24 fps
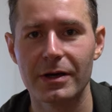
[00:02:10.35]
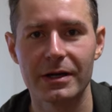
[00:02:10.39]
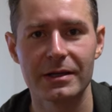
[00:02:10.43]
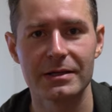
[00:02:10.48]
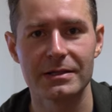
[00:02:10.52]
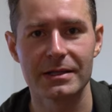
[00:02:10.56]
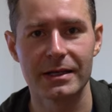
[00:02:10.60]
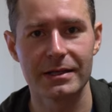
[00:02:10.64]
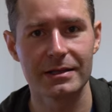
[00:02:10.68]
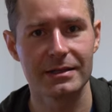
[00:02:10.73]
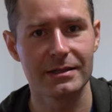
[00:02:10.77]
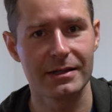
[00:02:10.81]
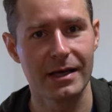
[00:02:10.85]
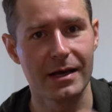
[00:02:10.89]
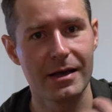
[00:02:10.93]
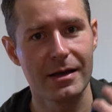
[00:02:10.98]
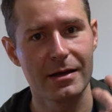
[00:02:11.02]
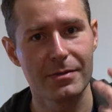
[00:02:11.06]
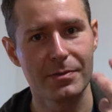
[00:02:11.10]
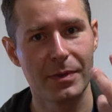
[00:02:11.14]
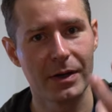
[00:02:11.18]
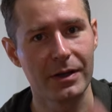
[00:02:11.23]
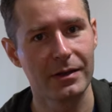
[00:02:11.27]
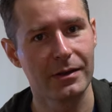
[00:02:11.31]
and as I
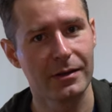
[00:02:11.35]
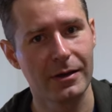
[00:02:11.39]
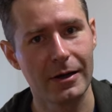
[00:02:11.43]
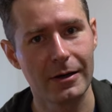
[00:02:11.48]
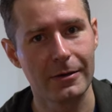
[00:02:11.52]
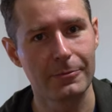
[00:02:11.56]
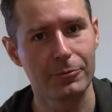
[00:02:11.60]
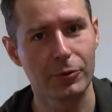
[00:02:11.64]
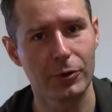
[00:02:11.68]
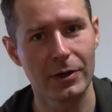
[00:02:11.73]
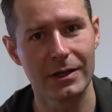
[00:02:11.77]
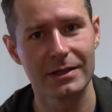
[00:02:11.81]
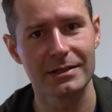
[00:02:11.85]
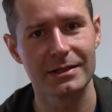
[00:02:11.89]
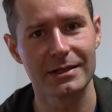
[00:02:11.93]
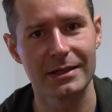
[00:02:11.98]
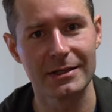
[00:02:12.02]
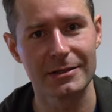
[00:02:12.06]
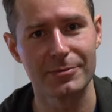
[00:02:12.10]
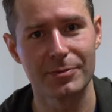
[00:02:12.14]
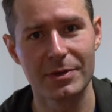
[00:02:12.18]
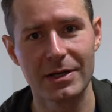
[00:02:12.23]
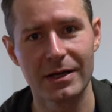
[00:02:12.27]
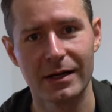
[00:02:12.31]
say, my thought
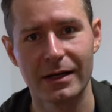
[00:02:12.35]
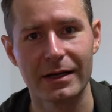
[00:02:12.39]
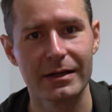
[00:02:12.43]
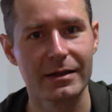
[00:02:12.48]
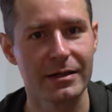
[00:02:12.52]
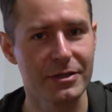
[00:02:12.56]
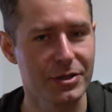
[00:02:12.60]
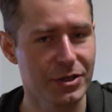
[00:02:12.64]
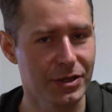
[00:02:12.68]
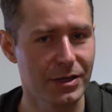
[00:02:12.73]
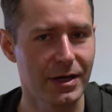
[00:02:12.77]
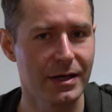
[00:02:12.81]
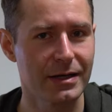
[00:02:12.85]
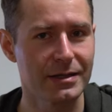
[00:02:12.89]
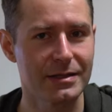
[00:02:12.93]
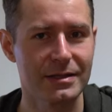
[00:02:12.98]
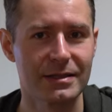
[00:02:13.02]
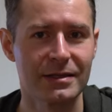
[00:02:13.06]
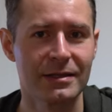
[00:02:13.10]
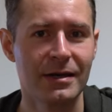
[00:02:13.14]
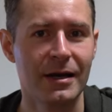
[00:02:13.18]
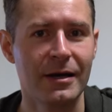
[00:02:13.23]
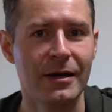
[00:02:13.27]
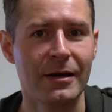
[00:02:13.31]
process behind the
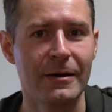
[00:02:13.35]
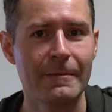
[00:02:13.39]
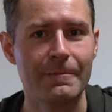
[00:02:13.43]
shots,